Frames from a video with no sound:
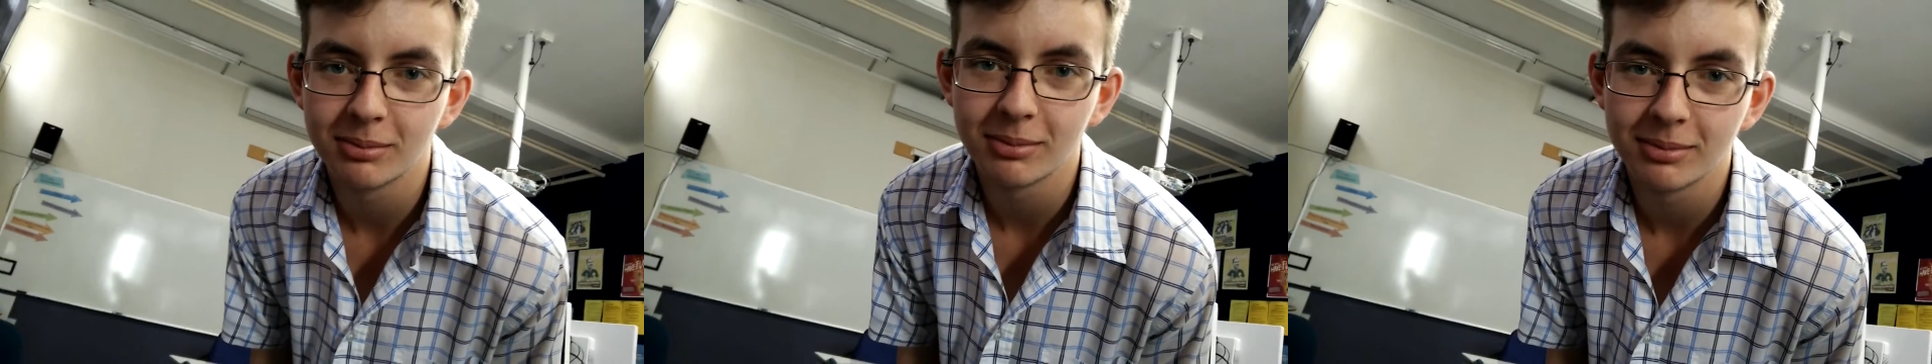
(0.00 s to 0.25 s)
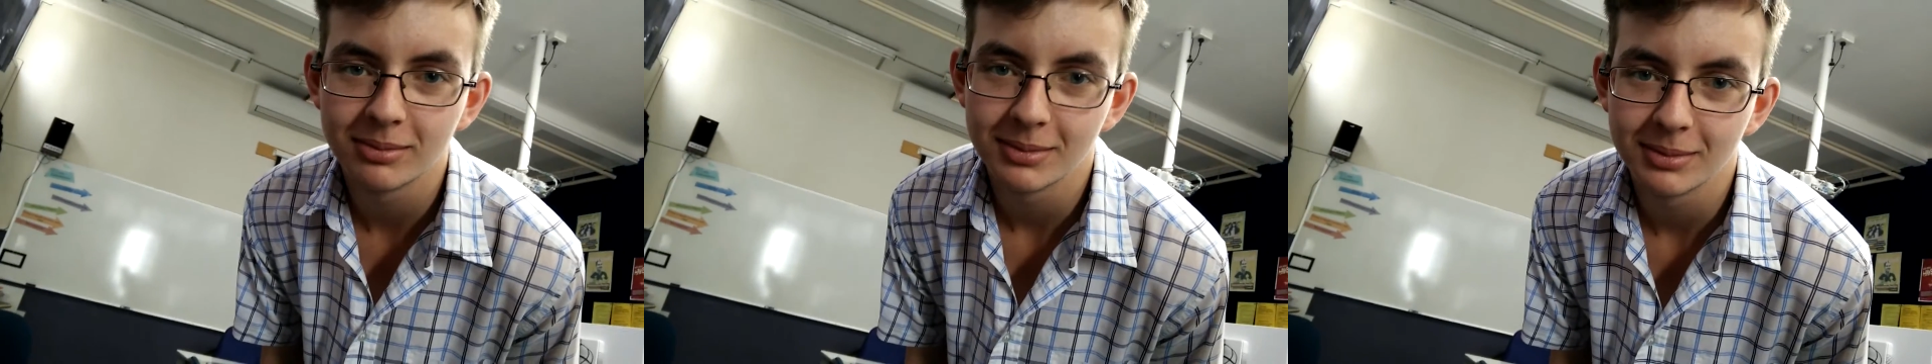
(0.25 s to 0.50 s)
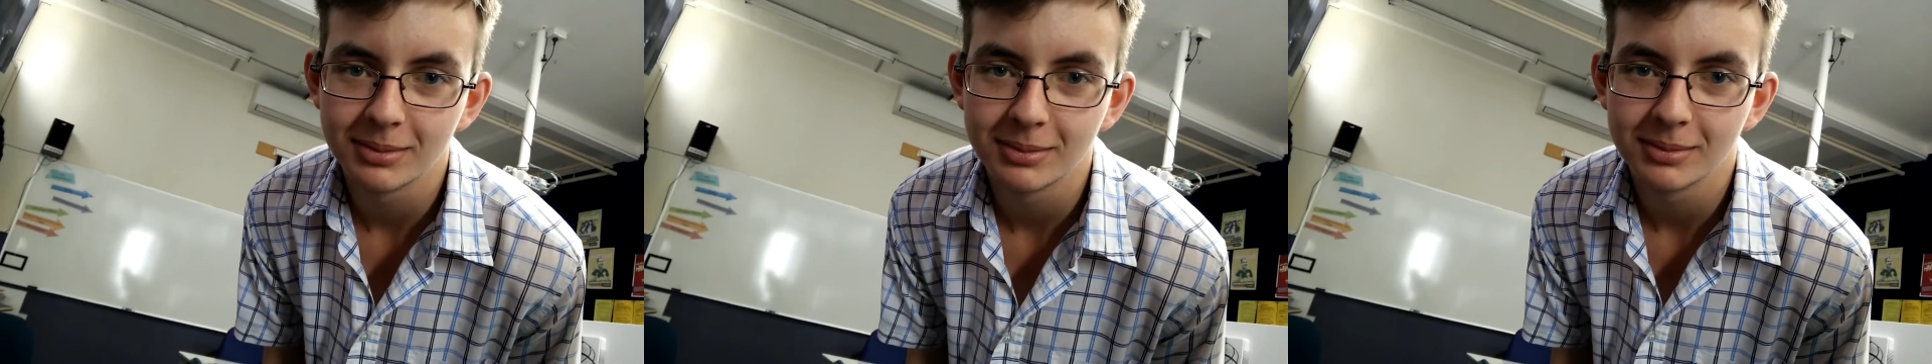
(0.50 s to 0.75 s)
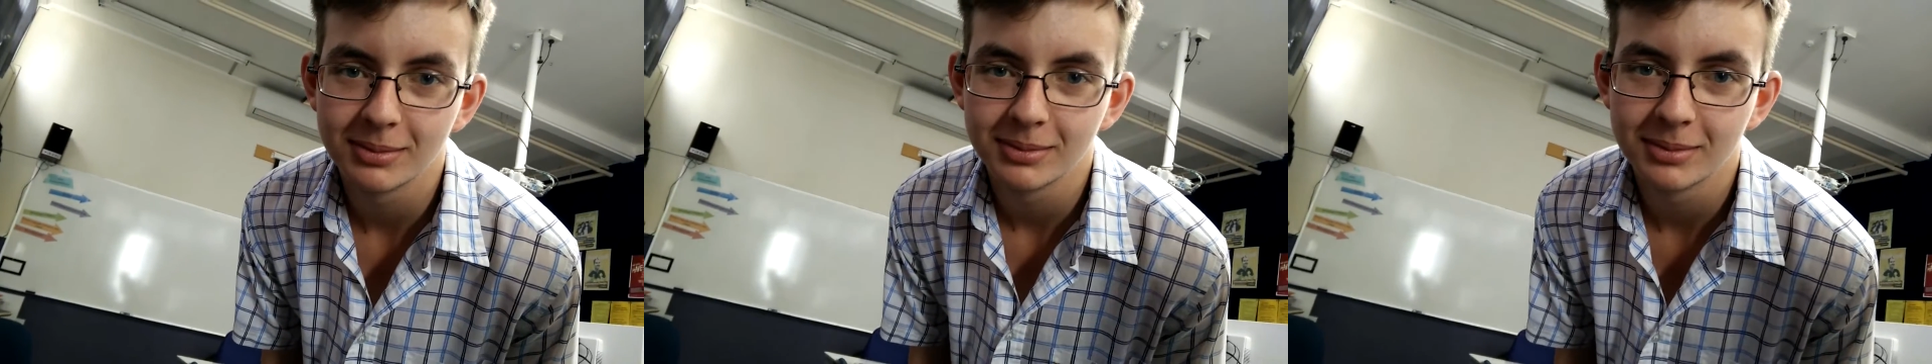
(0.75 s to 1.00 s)
What, you
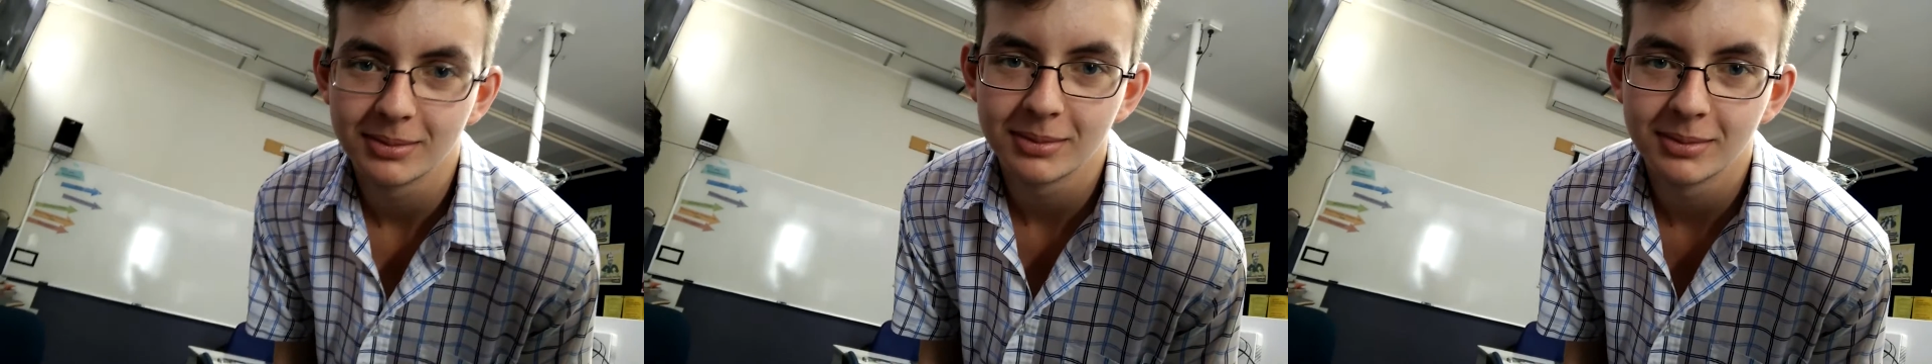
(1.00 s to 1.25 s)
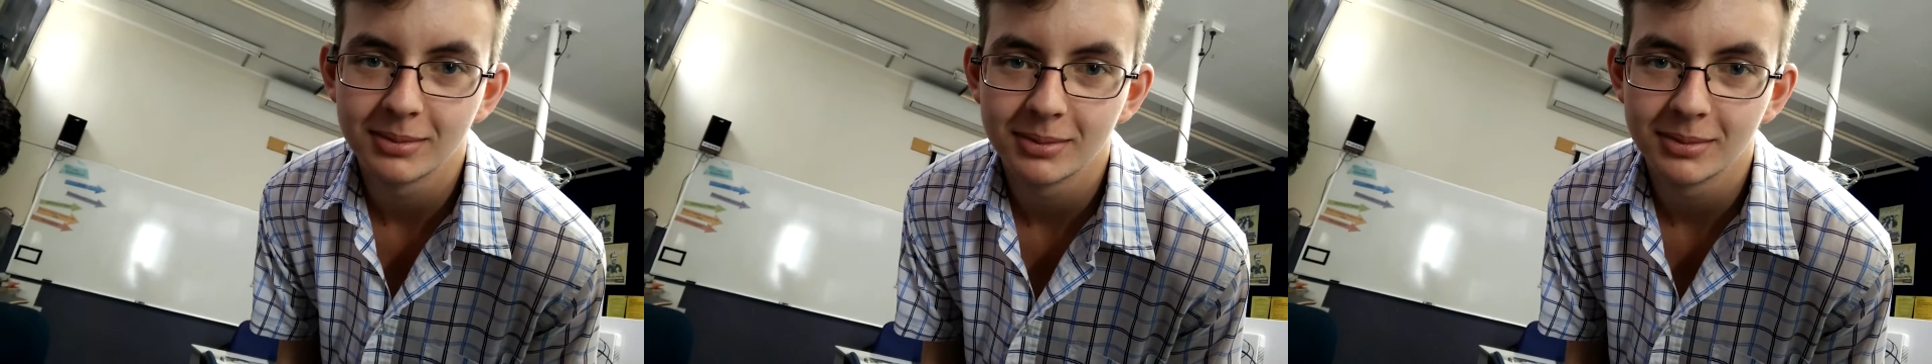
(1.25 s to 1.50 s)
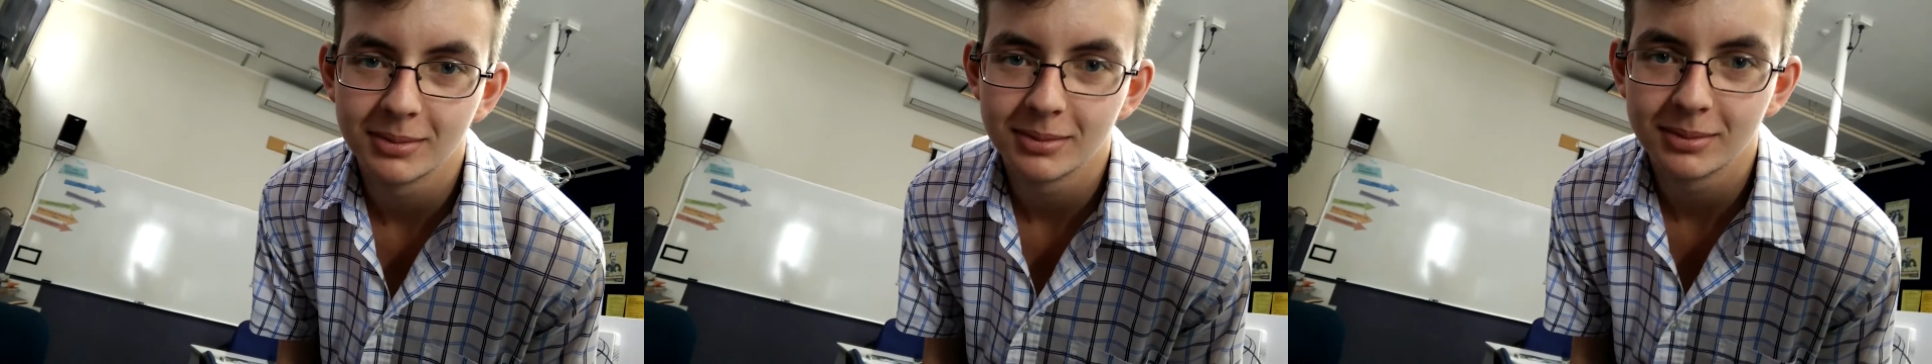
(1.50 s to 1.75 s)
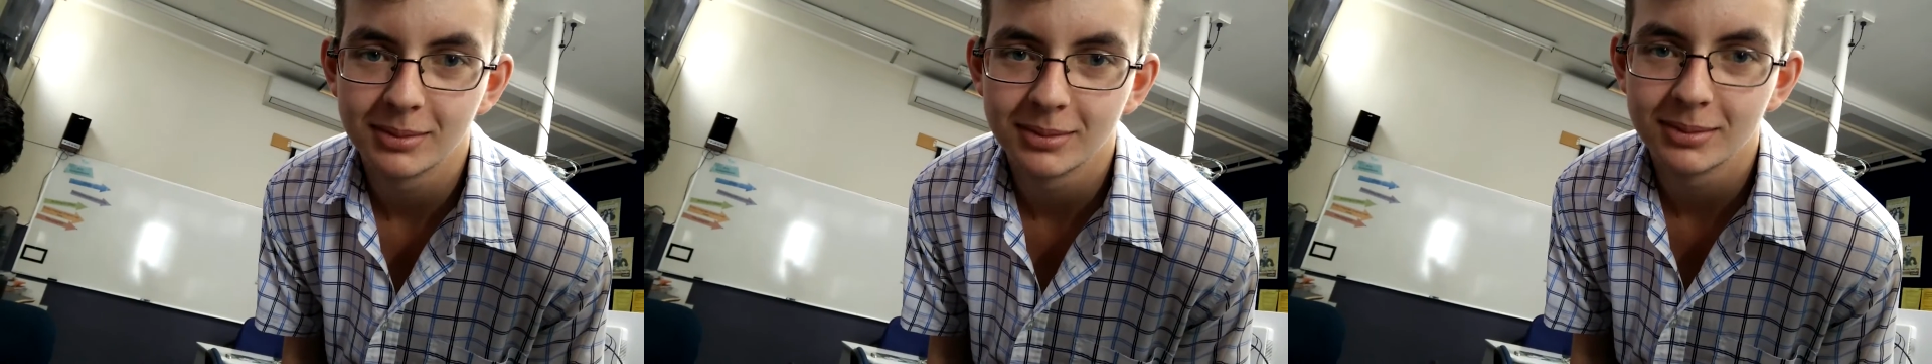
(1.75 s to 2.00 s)
probably will, to be
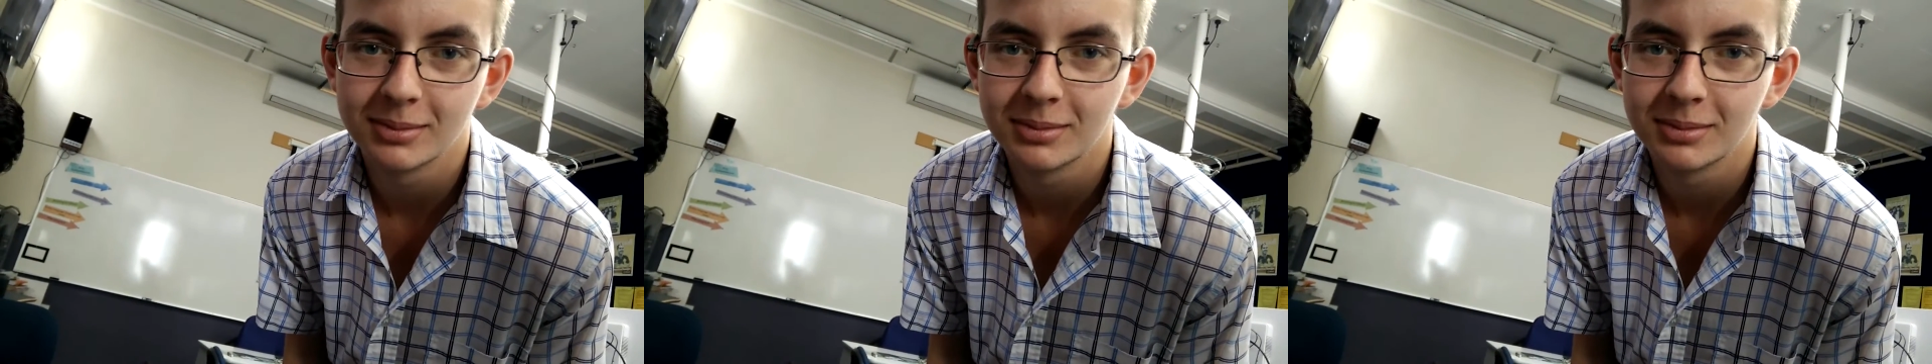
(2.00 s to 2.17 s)
honest.